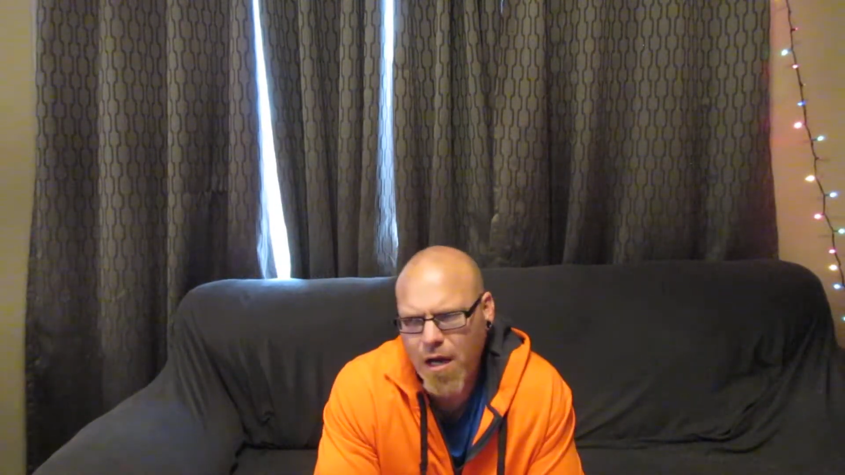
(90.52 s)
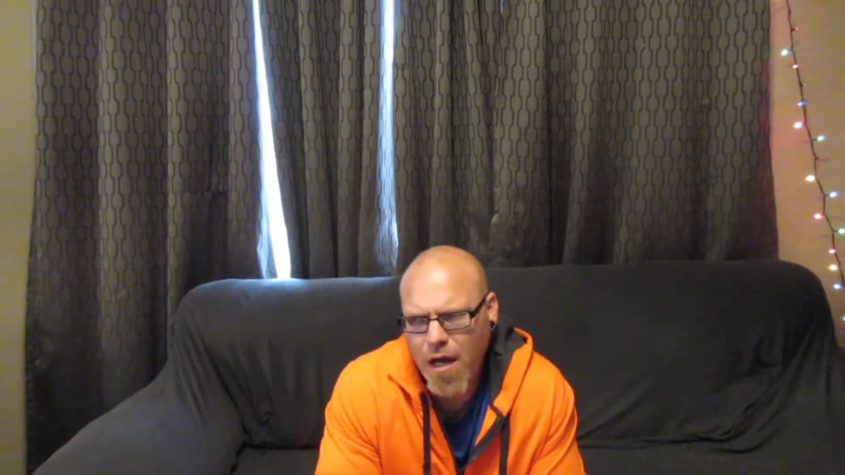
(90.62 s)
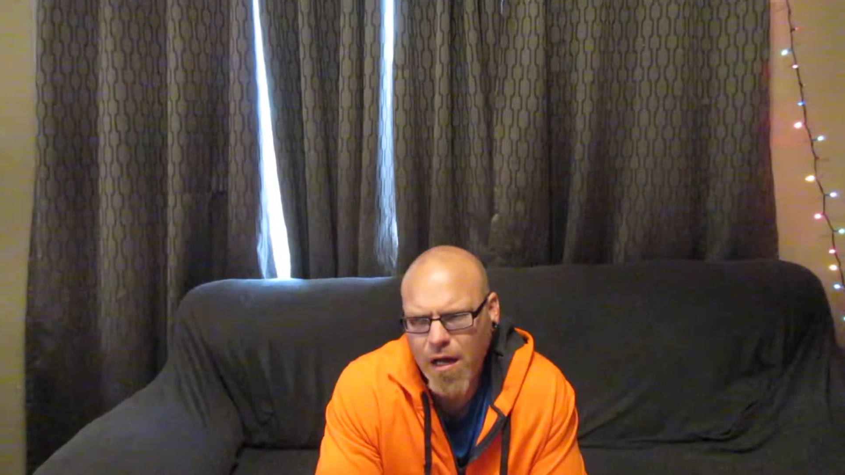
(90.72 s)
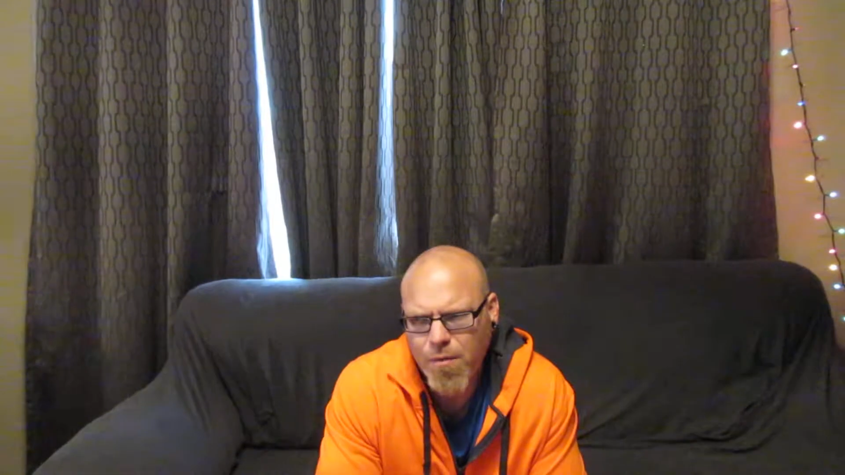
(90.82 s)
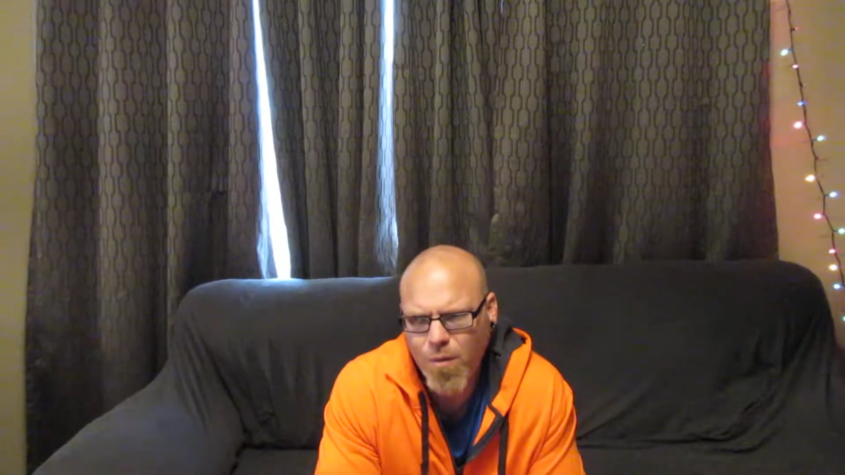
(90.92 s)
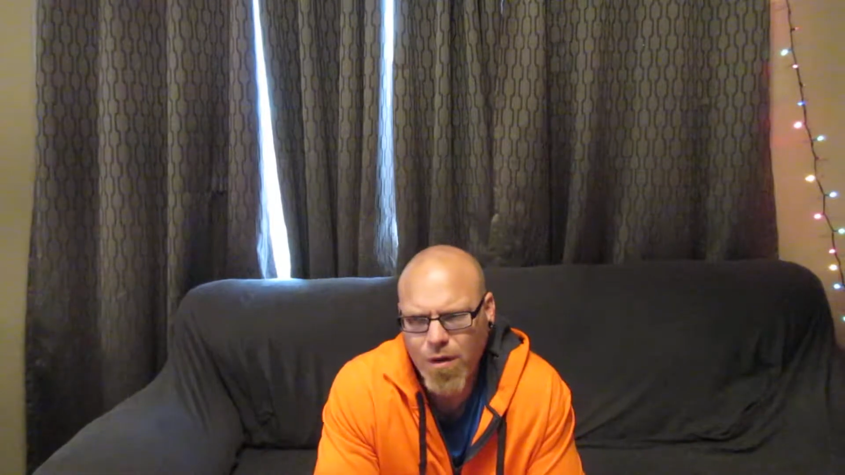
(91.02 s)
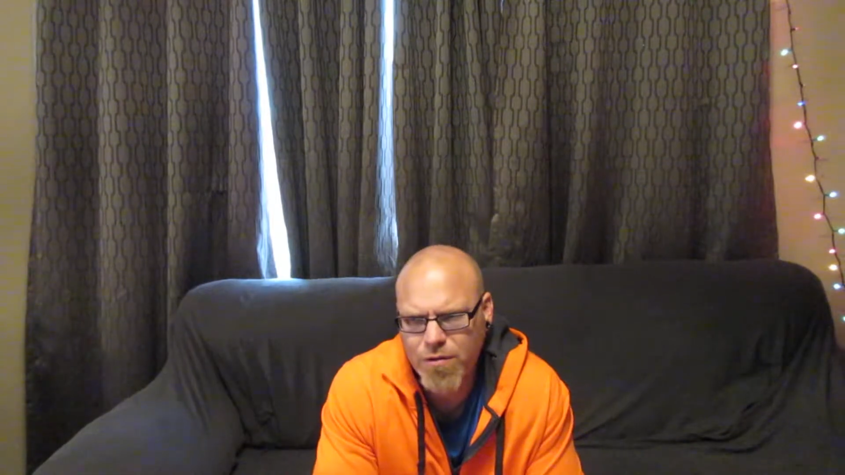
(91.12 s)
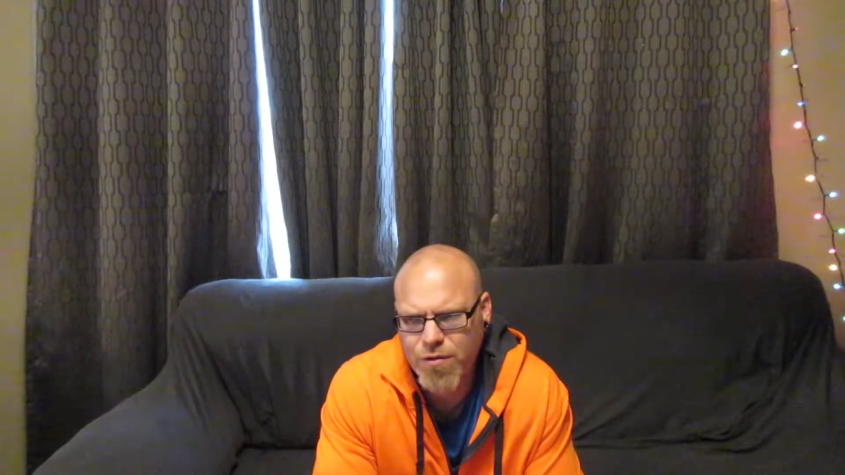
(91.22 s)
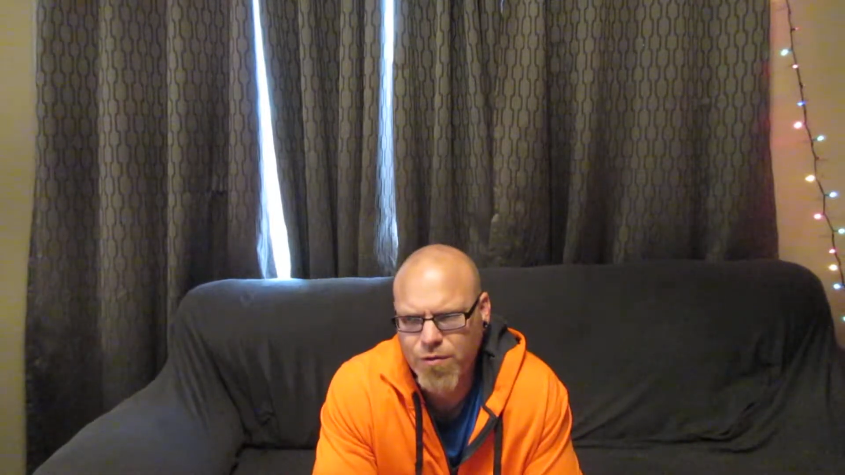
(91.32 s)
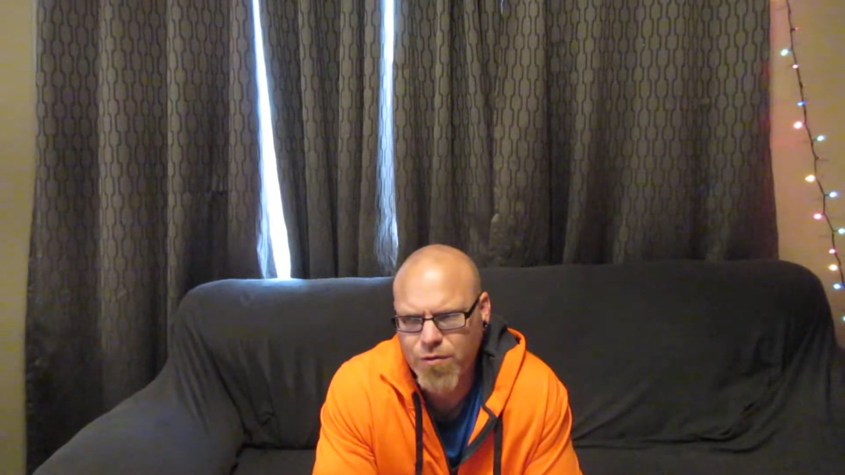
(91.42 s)
I
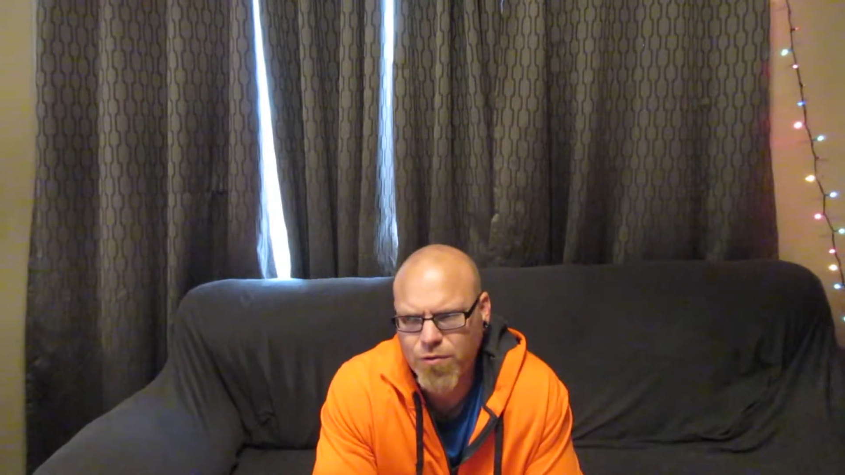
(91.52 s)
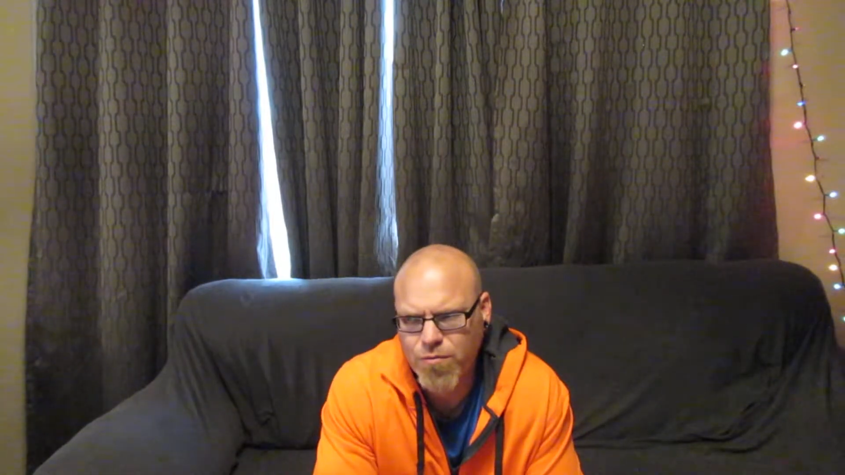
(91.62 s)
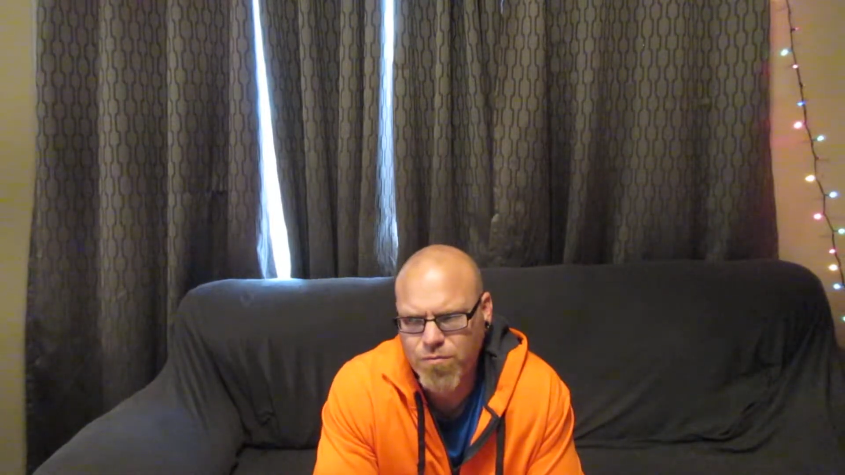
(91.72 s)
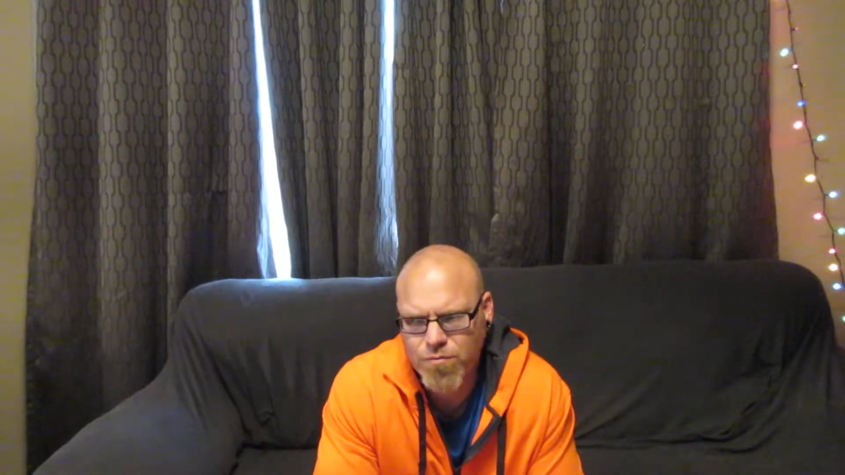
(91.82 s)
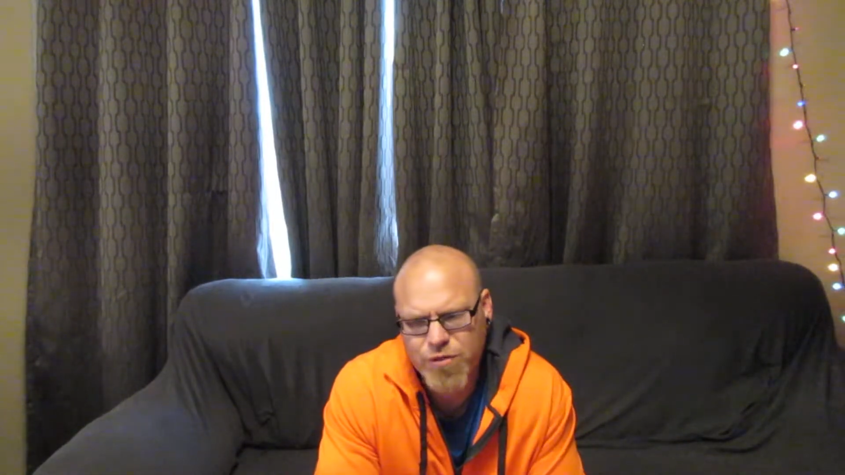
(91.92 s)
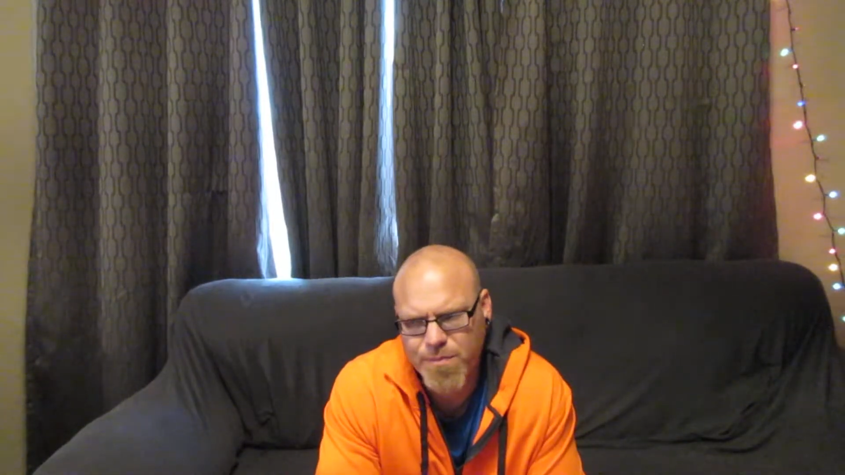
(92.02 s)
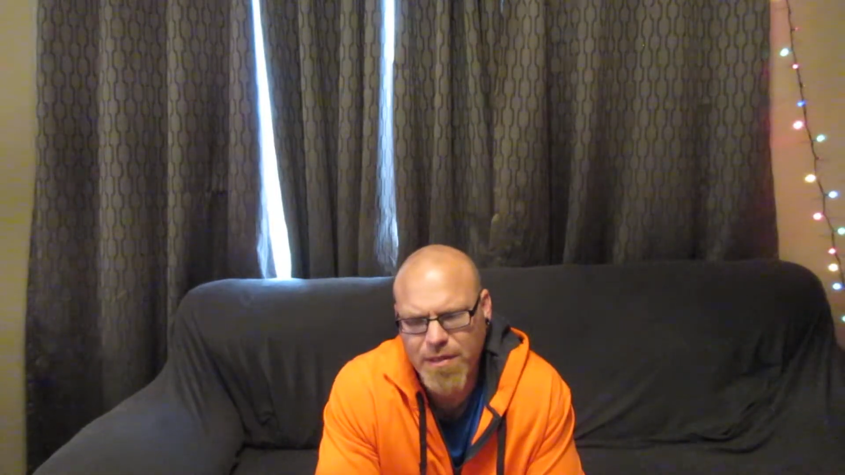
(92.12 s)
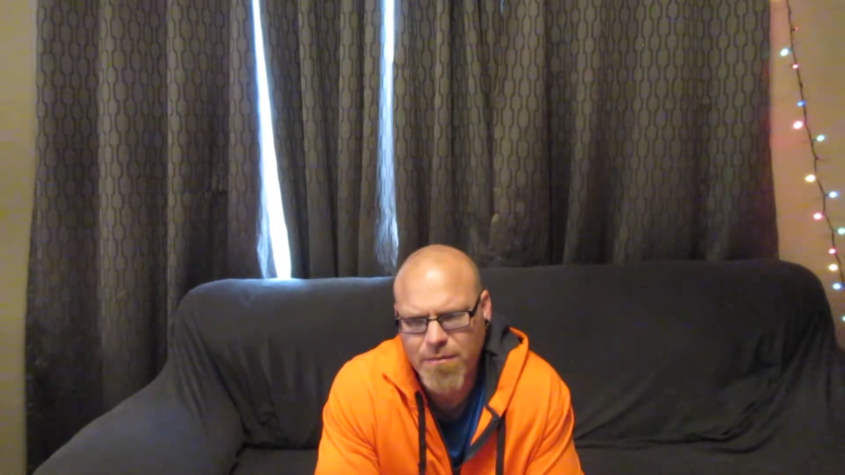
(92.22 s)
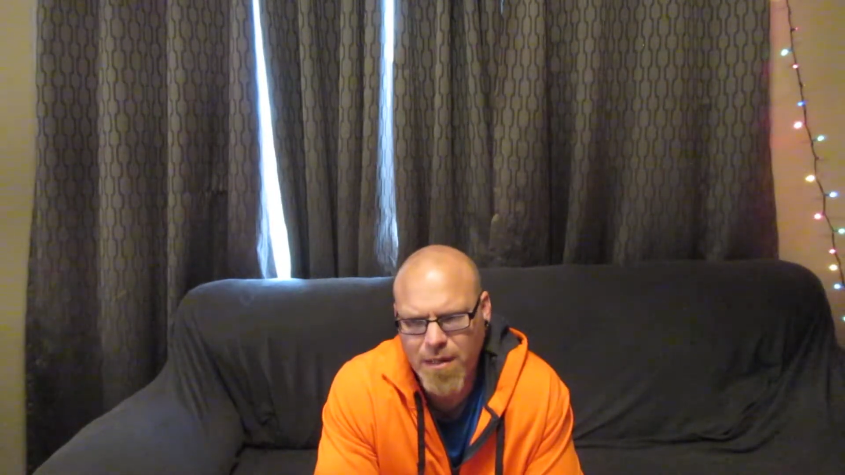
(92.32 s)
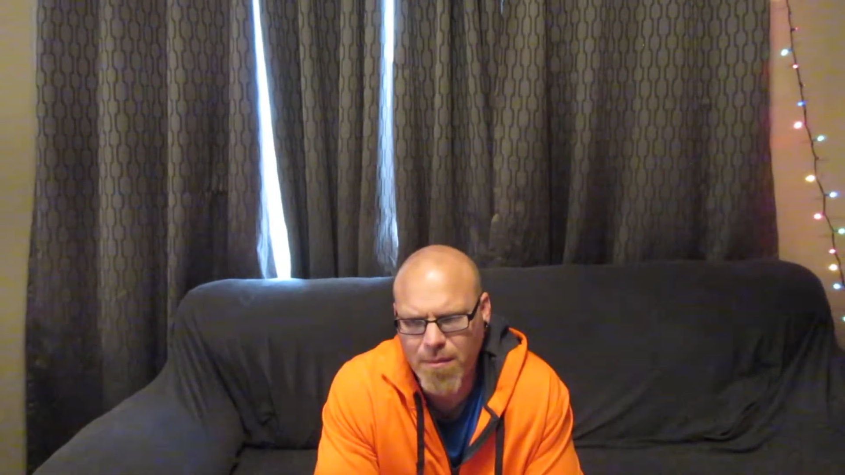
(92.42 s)
want to
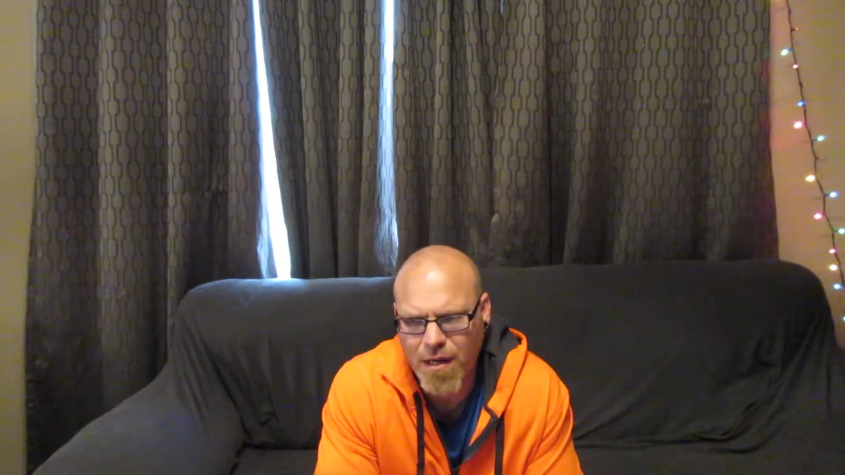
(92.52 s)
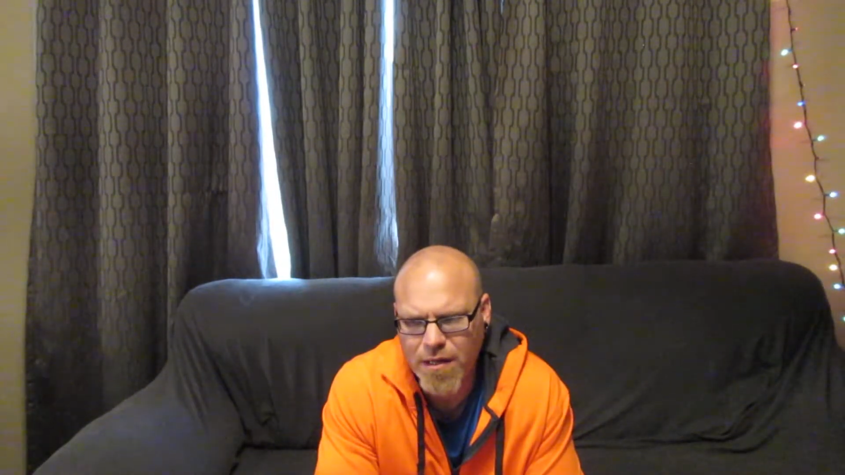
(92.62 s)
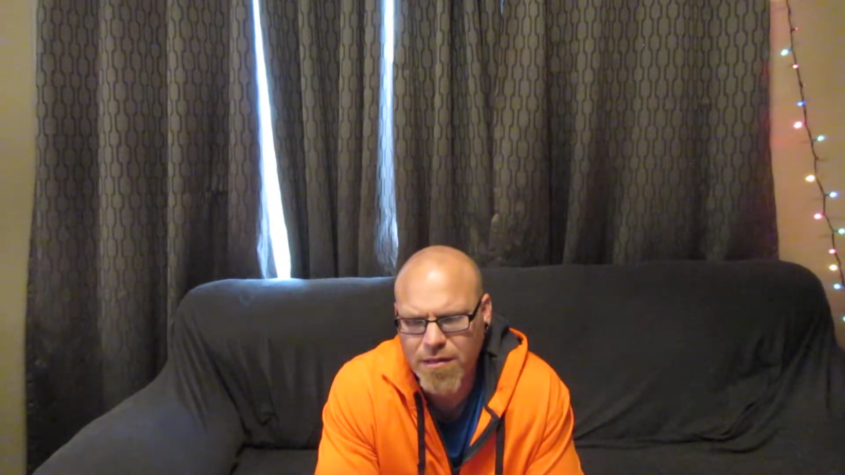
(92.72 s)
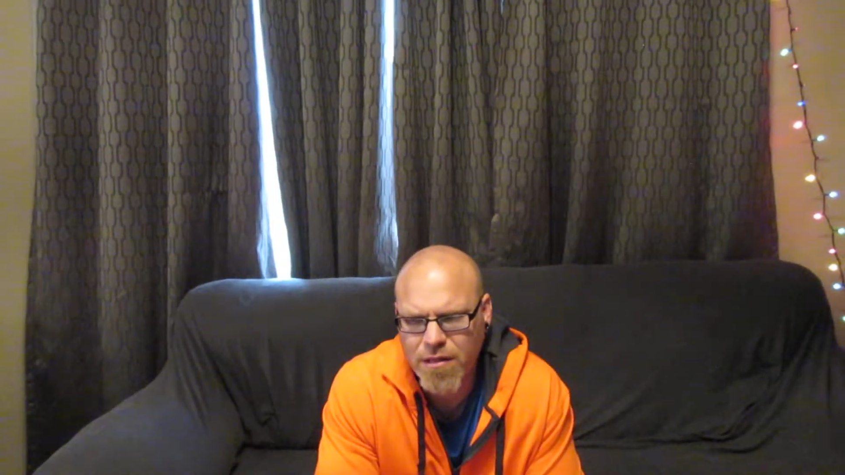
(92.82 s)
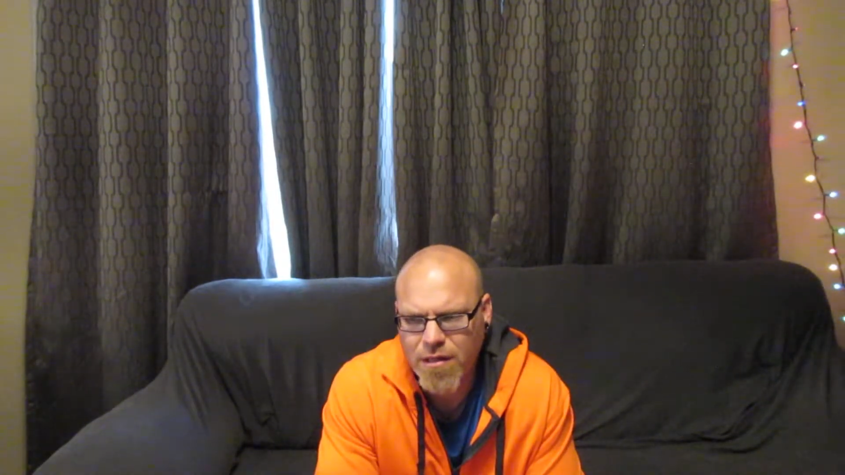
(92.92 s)
speak my mind